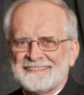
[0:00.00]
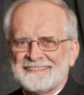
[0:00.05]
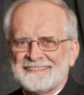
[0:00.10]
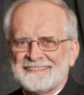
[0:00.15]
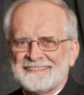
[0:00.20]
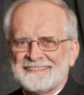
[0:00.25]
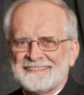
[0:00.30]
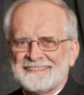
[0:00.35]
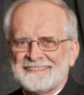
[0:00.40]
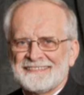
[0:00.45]

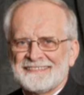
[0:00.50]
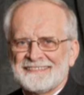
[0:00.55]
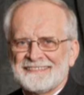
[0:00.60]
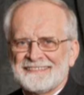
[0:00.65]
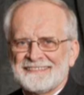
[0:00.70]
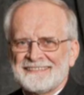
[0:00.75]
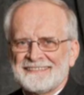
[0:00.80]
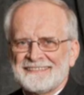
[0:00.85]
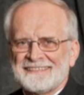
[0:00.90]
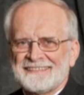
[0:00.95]

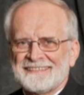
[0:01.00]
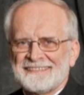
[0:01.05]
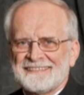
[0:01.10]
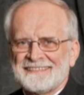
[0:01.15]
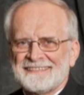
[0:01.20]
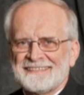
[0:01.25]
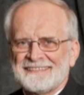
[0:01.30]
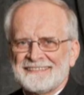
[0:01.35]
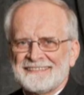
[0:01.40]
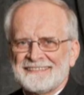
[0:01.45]

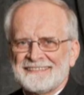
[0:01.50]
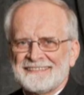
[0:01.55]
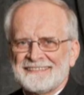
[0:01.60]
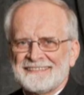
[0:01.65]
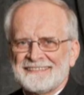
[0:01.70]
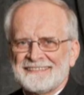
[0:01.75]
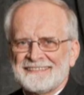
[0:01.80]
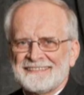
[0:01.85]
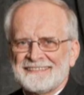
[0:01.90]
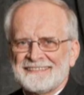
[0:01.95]

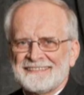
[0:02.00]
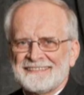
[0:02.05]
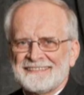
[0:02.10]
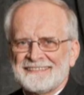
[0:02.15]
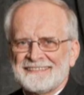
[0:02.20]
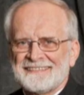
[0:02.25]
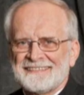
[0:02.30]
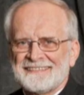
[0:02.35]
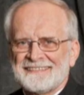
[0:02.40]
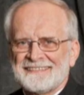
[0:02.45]

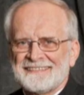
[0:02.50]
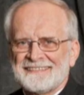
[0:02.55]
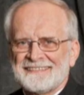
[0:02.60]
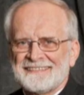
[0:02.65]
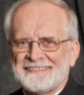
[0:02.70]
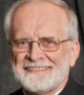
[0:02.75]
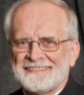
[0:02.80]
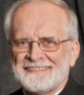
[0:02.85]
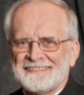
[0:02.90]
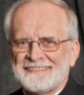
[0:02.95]

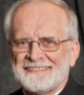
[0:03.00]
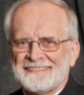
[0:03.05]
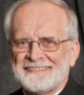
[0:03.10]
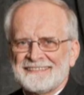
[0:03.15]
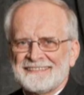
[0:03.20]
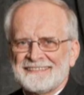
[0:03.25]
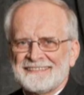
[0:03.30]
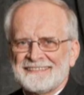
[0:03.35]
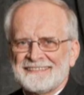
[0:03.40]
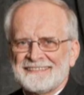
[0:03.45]

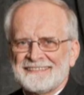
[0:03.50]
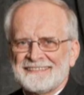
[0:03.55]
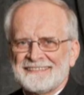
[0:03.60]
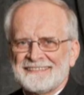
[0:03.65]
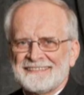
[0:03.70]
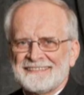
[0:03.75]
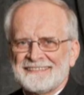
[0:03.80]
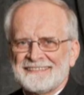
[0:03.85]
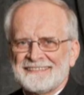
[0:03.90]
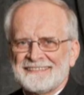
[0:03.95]

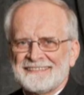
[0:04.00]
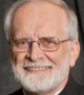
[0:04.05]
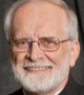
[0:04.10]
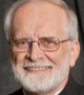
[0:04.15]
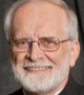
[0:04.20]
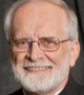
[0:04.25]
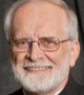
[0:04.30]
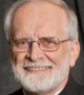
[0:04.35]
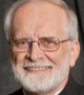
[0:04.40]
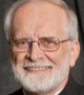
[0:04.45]

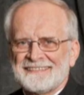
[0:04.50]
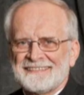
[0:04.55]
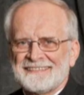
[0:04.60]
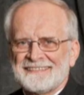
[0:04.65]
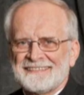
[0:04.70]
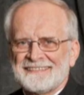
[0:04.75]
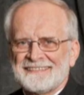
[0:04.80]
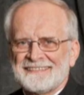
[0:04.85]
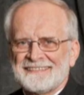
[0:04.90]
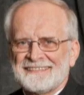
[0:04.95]

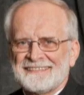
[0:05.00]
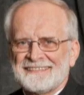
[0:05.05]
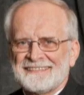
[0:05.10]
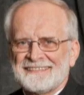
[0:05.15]
(no lip movement)